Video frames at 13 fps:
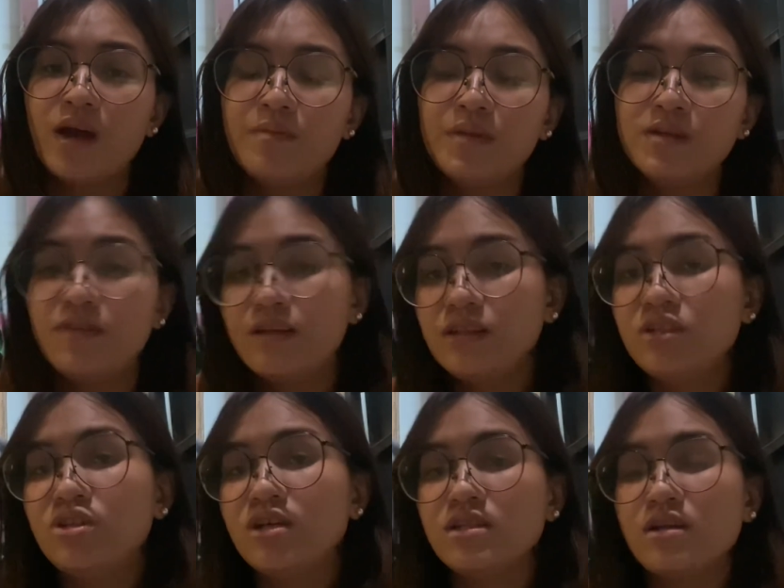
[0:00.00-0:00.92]

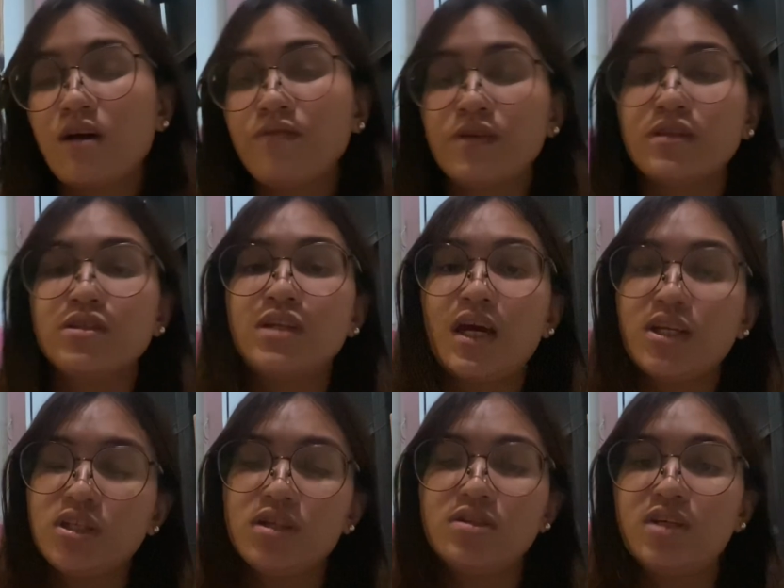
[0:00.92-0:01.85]
advantages of
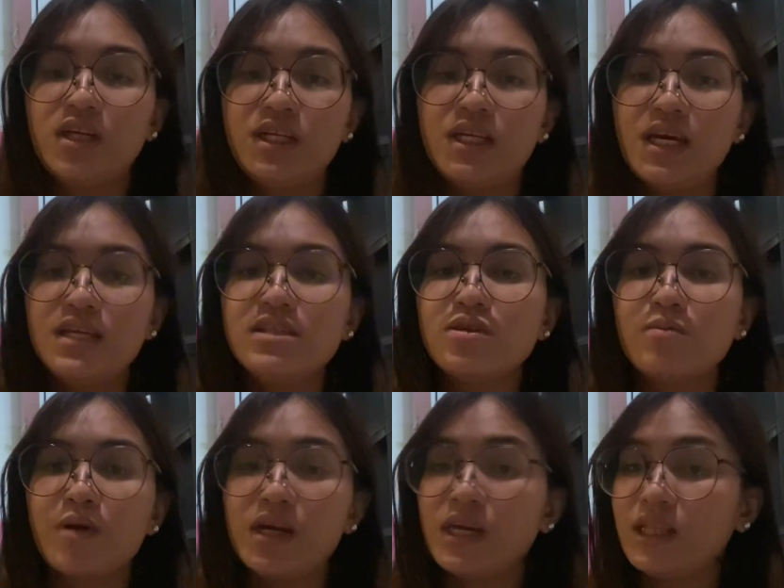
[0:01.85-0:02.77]
international trading, so
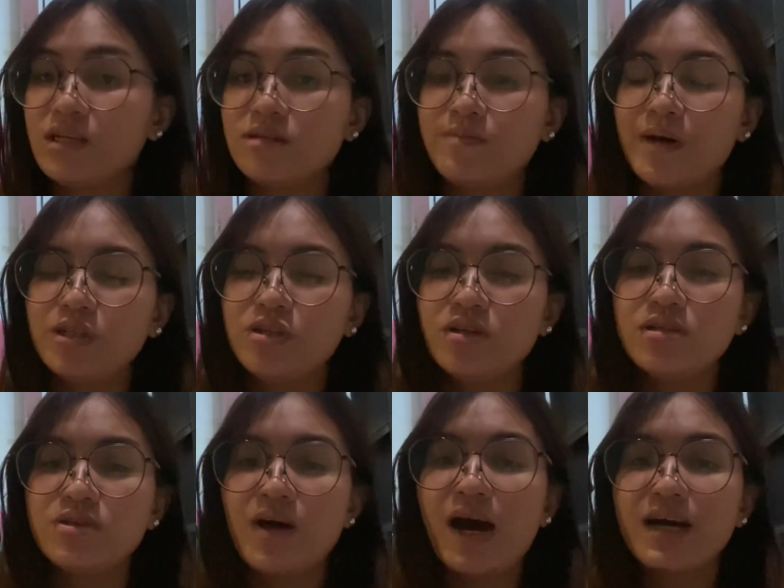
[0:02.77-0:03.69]
market expansion,
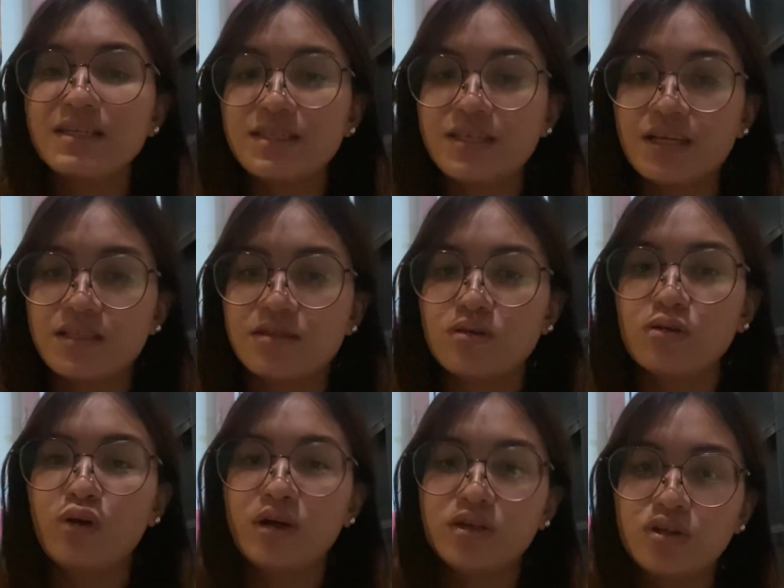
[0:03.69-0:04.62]
so access to
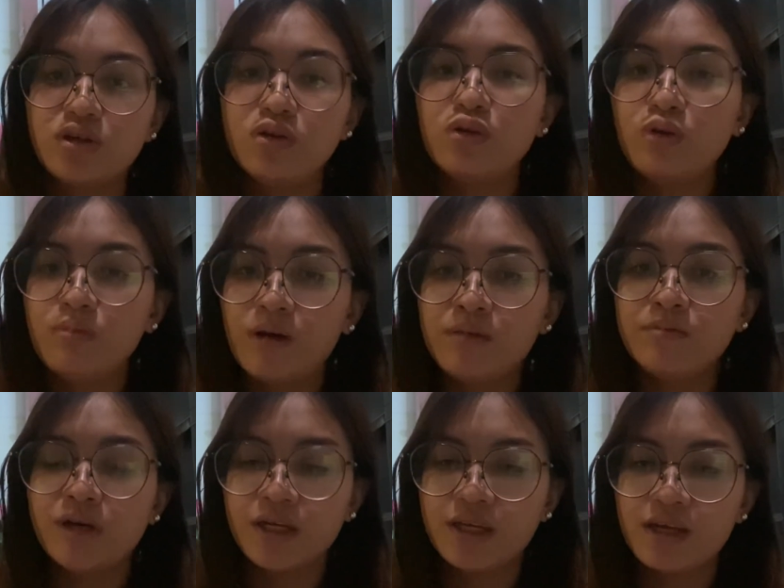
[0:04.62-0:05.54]
larger global
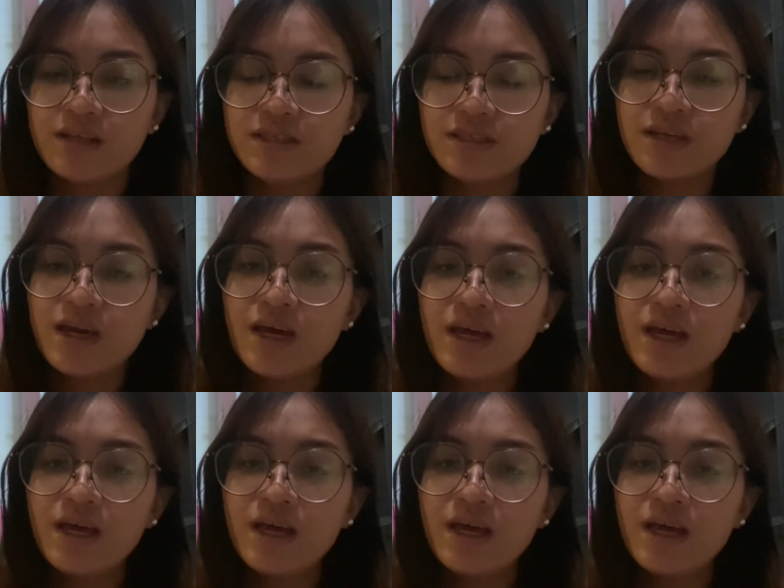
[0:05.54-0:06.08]
markets,